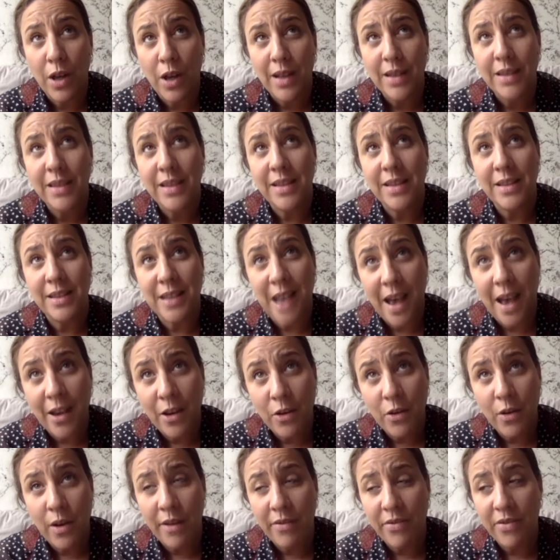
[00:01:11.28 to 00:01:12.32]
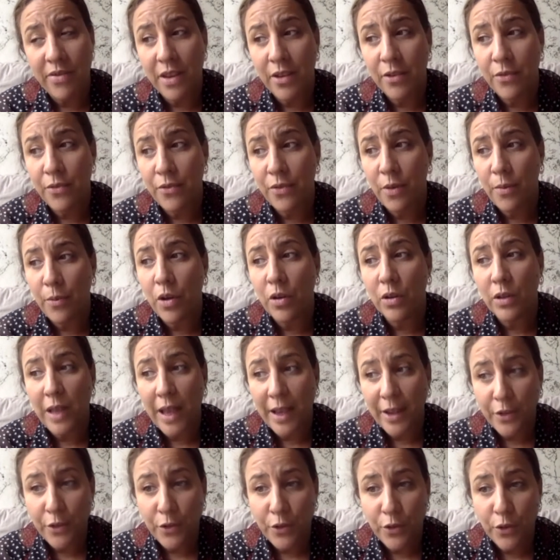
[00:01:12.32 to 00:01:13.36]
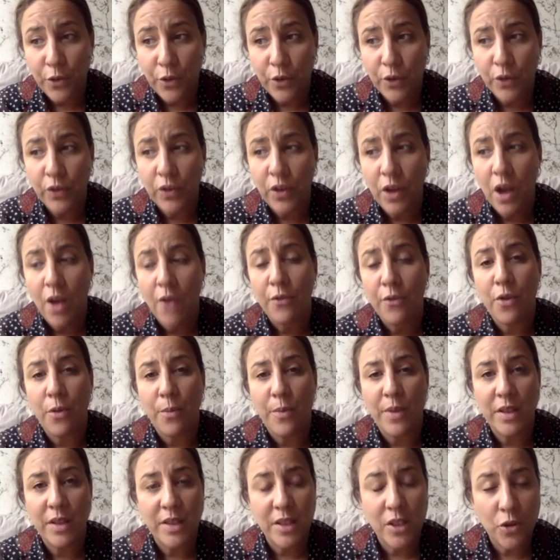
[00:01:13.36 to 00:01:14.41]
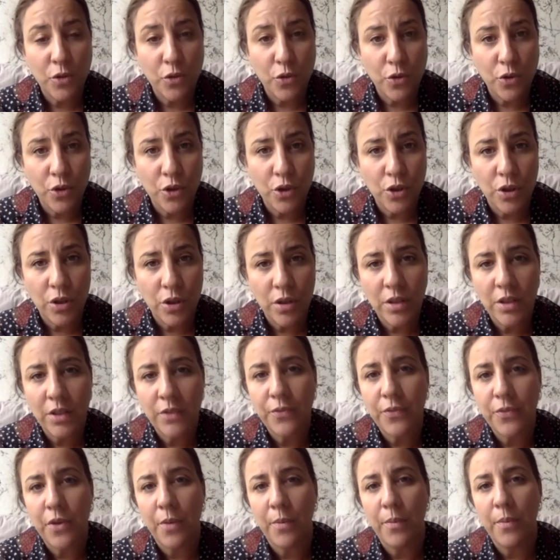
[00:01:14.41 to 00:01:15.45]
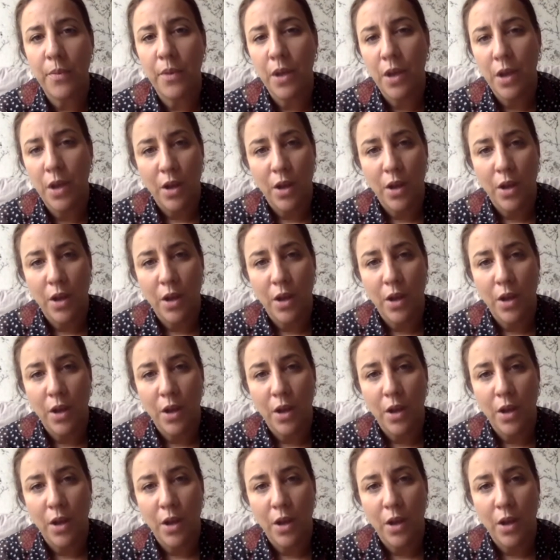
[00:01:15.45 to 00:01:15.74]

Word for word: desire, I think, from collectors, from institutions, from,